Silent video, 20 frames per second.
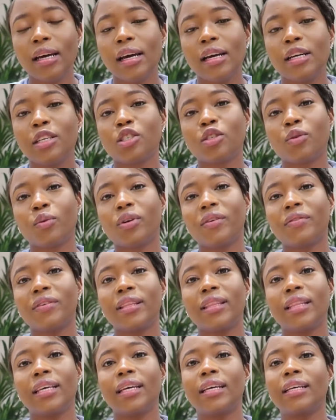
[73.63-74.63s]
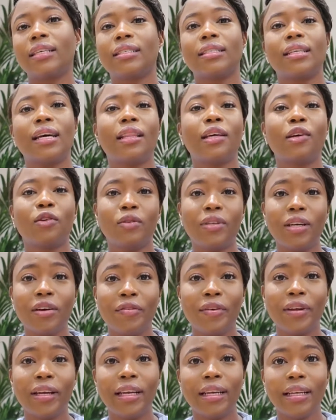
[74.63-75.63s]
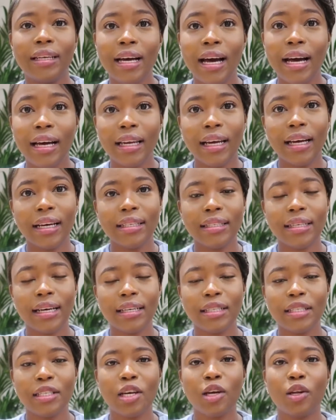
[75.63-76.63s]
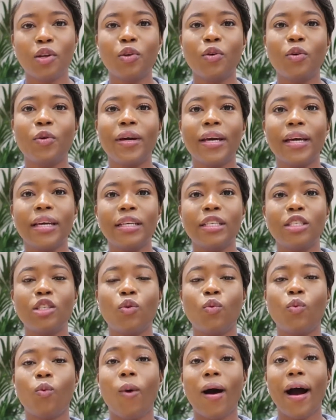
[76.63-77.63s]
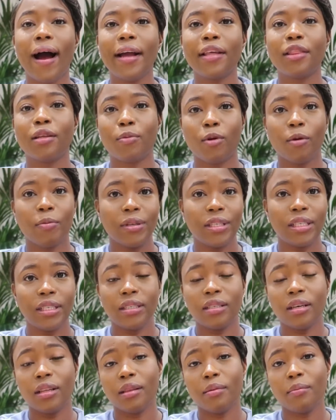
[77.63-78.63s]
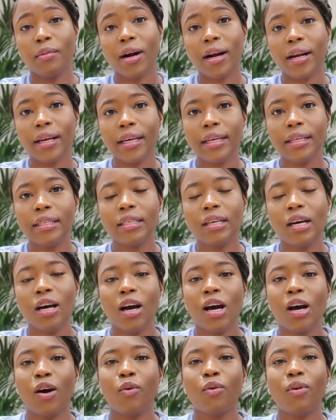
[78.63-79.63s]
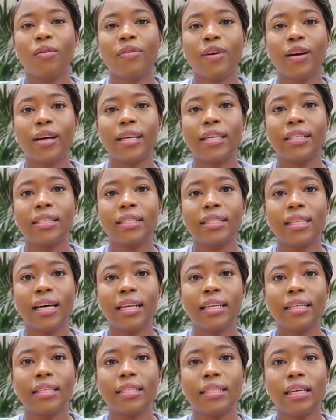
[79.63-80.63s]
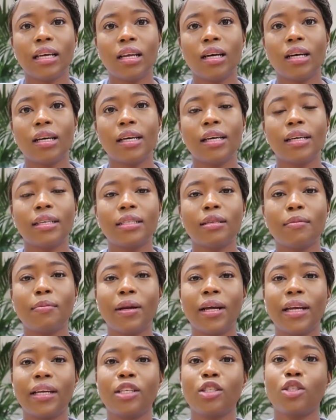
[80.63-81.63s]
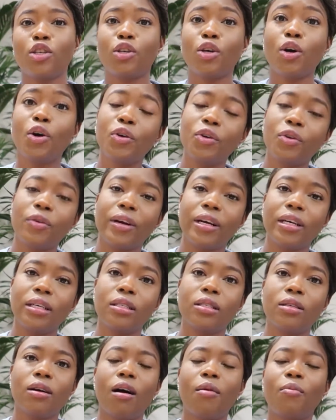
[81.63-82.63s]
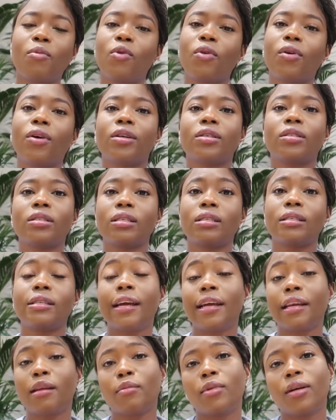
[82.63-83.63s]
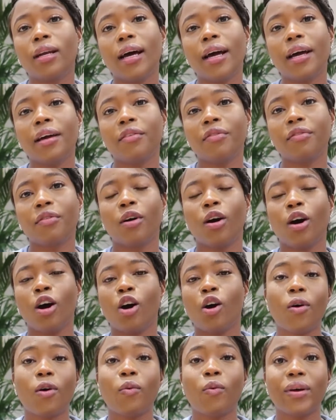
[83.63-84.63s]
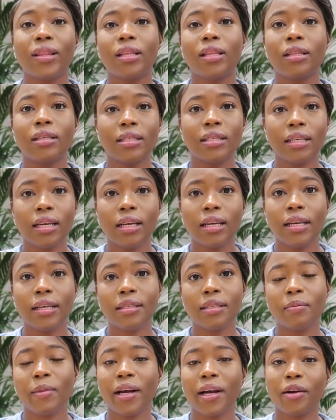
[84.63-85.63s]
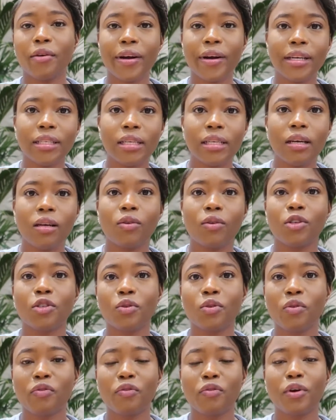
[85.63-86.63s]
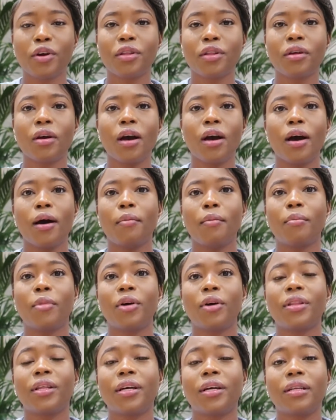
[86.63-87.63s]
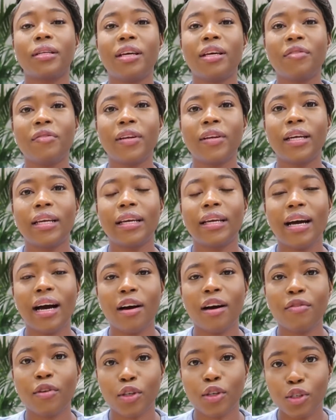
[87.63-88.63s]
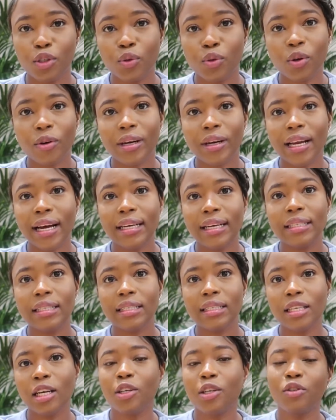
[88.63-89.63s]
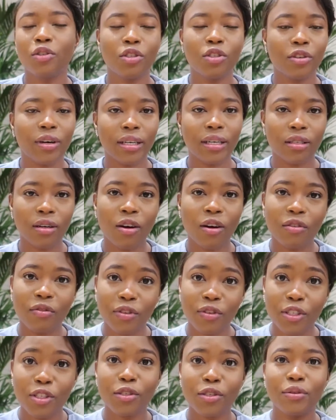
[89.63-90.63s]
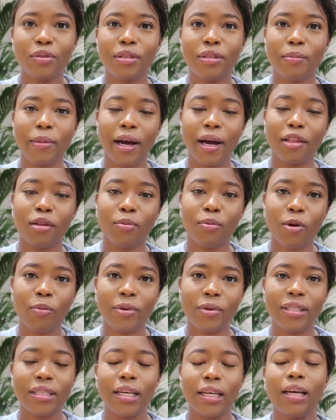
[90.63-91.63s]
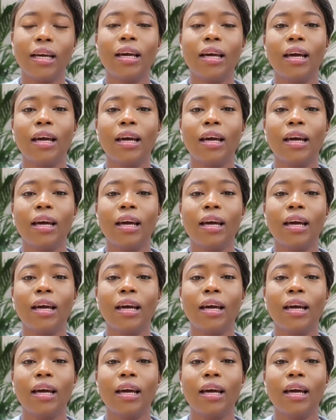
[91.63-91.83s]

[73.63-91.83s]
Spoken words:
so one of the things that they will definitely highlight and tell you is why the property is on the market, whether it's that the seller is planning to downgrade to a more sustainable life, or whether the seller is migrating or so forth. But they'll definitely have a storyline to tell you to try to convince you to buy the property.